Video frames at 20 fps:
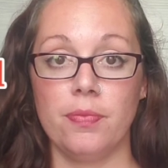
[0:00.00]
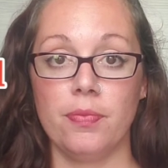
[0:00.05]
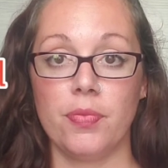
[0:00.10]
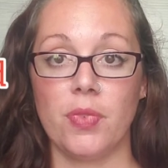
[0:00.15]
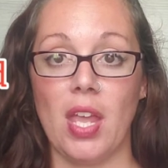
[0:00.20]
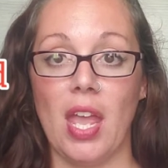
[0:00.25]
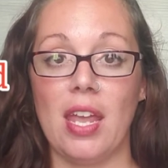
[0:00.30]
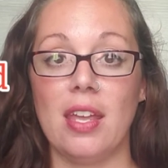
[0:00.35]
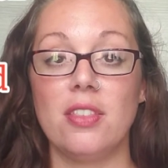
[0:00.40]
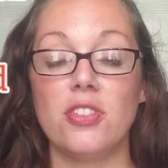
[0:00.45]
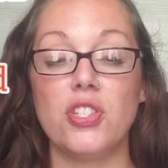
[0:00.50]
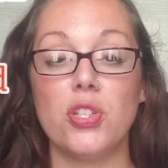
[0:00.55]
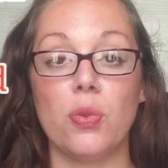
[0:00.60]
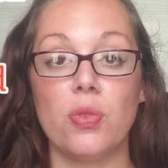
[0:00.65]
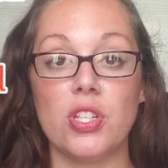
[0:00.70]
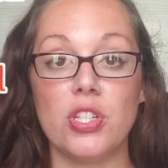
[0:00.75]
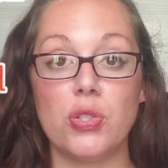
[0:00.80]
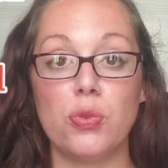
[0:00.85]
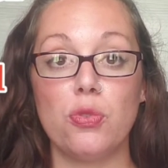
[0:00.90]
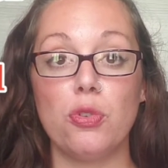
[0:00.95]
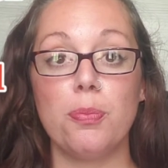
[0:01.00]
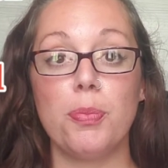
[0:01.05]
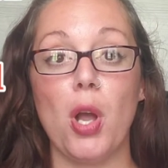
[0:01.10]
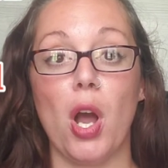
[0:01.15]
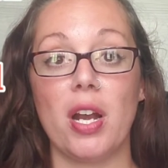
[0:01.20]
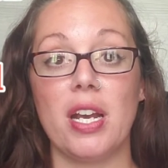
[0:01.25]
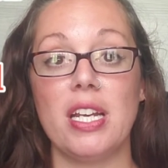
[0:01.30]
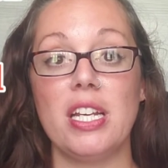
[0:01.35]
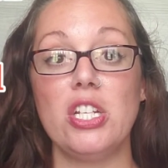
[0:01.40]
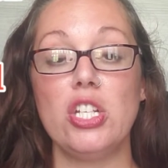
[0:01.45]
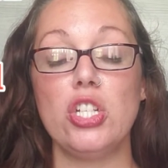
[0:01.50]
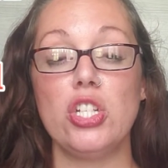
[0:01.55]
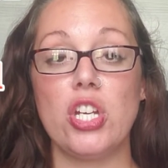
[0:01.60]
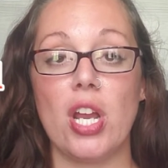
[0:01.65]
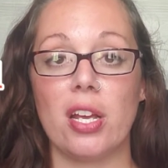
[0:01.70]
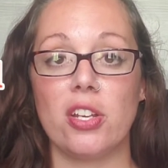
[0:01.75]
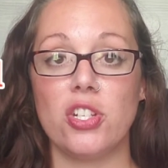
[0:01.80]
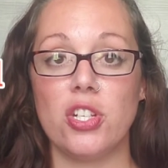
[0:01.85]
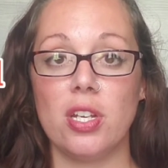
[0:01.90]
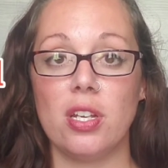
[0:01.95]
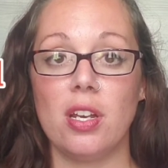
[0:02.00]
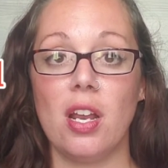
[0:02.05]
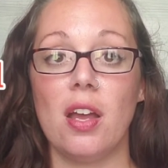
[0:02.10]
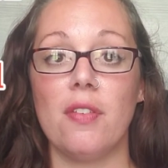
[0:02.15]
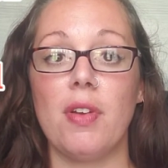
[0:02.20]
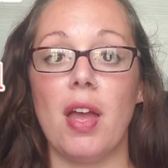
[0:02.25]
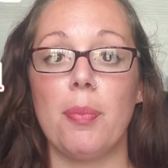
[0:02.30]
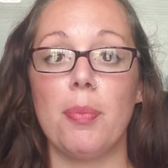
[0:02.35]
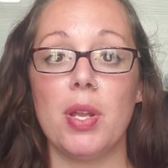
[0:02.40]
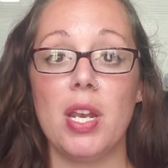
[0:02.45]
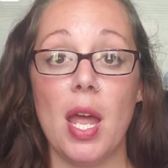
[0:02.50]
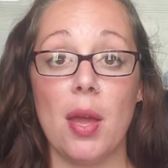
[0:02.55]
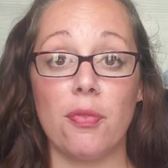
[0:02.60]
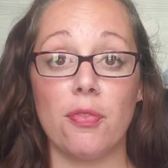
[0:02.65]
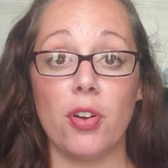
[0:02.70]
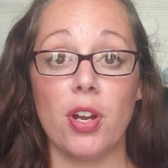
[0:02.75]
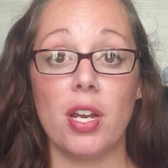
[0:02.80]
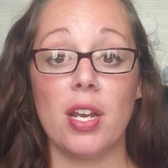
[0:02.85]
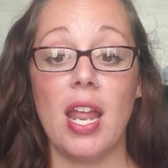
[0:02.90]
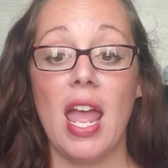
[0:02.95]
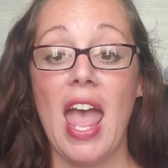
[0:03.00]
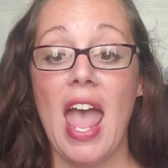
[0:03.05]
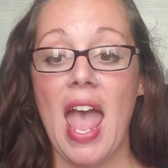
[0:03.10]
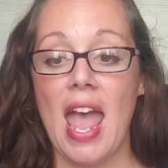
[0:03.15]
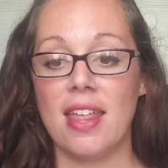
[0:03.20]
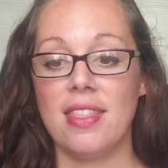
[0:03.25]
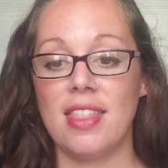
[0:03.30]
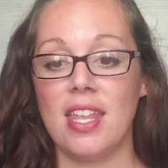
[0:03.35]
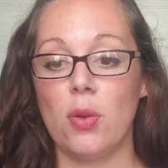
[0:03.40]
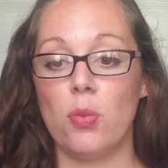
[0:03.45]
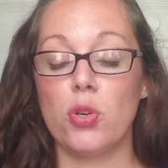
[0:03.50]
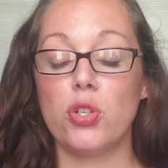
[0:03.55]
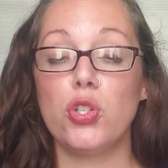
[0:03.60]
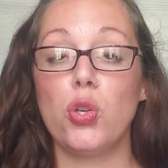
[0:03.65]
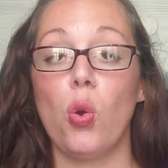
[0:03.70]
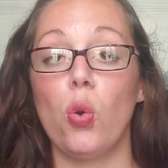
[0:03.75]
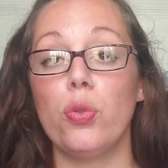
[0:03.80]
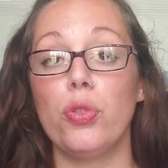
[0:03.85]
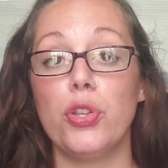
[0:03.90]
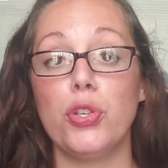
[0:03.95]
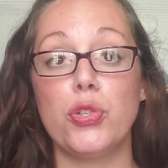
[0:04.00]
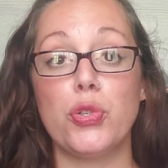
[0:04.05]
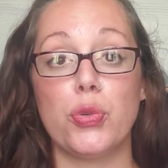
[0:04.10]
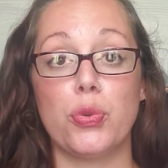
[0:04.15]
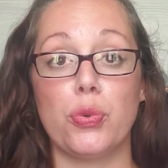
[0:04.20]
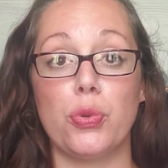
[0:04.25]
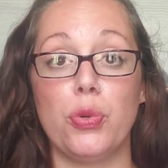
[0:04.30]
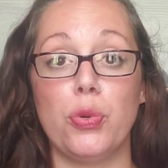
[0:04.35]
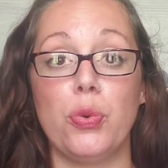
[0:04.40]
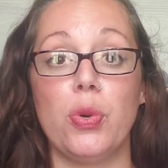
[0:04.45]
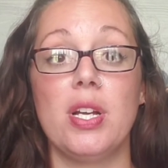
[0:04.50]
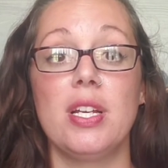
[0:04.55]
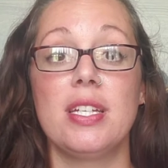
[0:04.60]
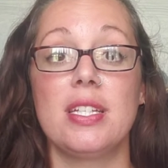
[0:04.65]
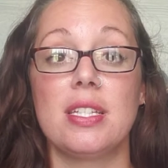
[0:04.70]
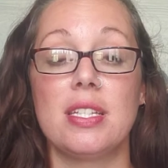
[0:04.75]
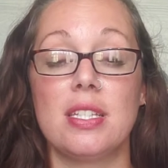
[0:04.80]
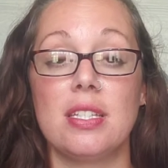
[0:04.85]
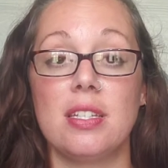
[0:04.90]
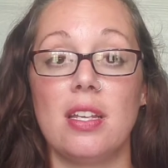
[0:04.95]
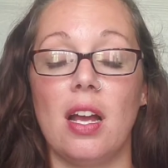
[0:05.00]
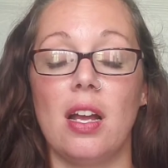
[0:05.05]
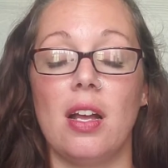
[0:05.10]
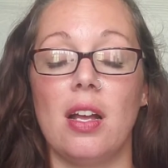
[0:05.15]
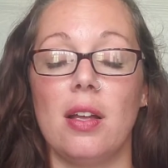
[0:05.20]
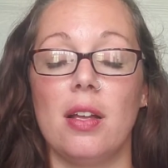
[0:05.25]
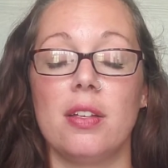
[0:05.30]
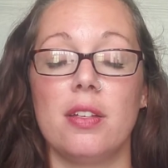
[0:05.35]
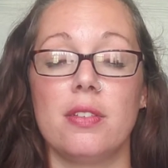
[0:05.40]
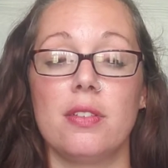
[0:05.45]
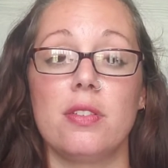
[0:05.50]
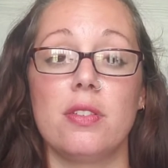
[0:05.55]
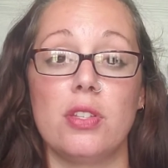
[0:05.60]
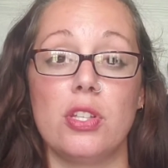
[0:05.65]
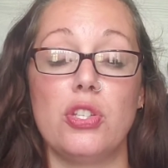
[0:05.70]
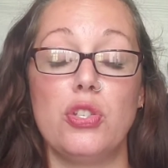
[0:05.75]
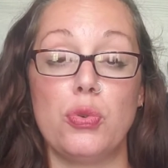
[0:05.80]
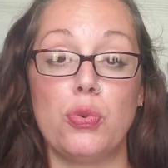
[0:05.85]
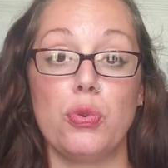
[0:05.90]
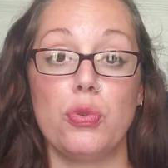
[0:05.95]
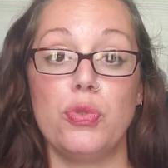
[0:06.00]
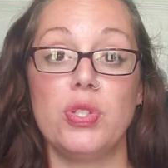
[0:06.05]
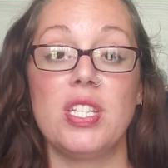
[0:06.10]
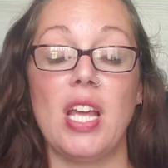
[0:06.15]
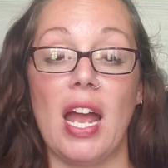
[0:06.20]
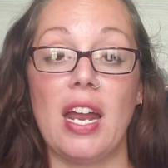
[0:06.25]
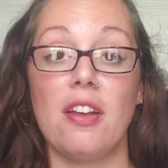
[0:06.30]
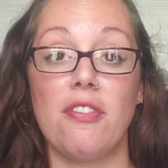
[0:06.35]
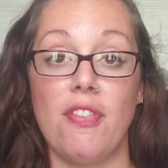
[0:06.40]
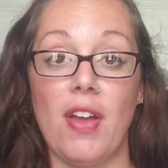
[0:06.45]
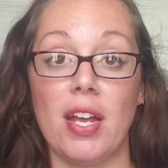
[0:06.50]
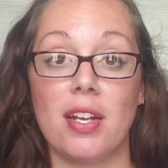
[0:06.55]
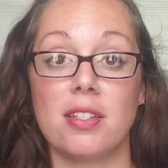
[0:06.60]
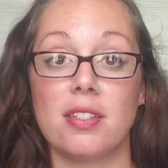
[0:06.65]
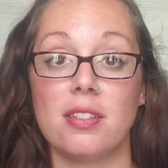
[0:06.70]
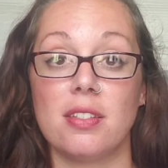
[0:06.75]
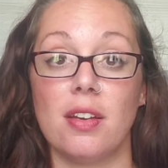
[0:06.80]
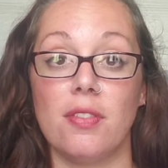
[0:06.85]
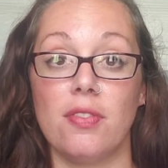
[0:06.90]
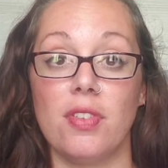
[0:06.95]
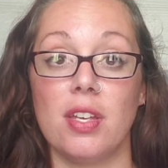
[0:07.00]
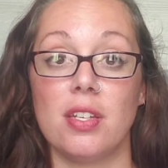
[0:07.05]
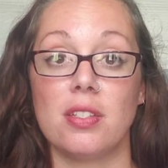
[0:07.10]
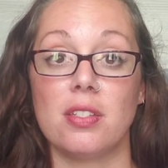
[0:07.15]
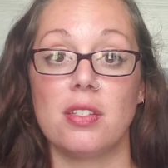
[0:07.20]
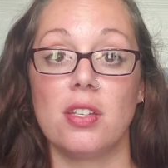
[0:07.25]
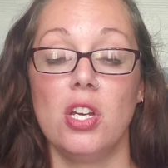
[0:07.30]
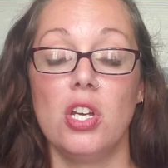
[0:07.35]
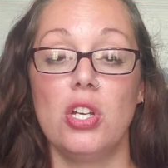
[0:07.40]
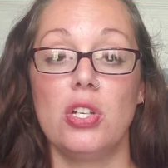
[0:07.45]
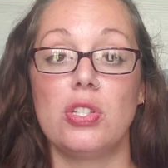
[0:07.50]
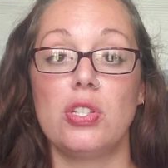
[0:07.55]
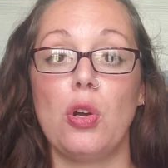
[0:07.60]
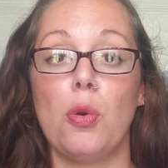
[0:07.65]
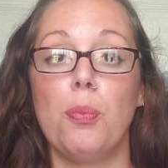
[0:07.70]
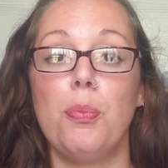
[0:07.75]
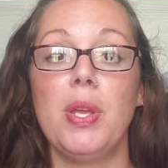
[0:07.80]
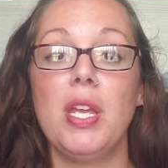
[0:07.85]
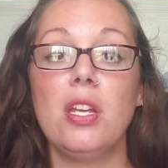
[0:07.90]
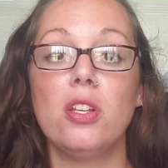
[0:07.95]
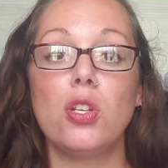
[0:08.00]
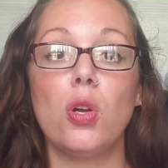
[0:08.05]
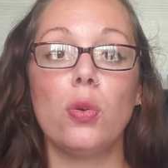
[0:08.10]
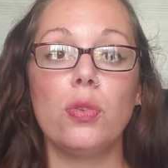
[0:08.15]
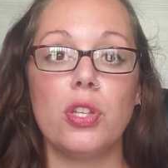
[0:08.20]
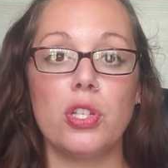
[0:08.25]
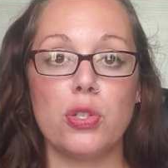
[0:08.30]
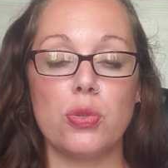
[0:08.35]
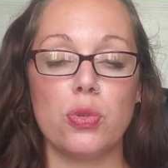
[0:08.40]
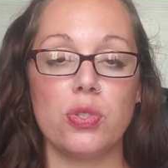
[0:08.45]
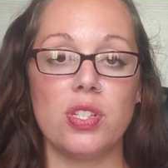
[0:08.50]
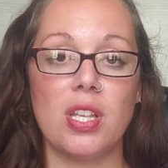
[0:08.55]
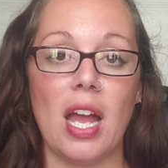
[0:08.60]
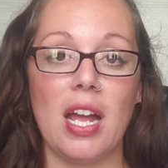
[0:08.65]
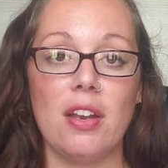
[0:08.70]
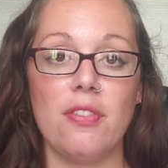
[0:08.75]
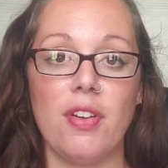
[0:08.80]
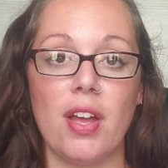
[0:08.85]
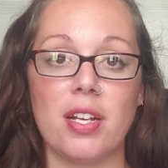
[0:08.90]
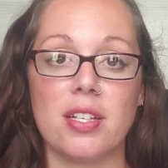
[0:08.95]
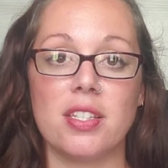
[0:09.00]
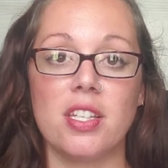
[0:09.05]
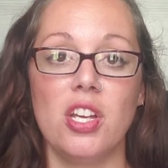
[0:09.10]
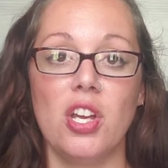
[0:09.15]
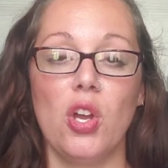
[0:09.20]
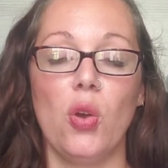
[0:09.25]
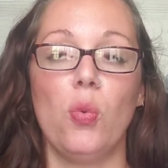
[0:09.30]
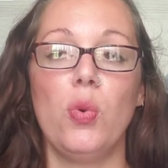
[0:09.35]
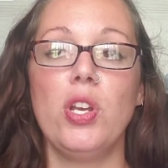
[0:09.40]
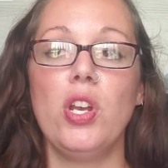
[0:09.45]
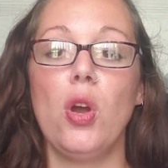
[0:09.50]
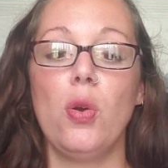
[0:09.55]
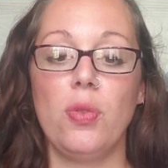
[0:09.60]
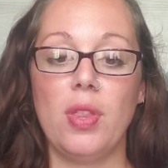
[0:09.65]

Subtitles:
Okay, so this group got an injection of epinephrine, and they were told the true side effects of this. So being told the true side effects, we know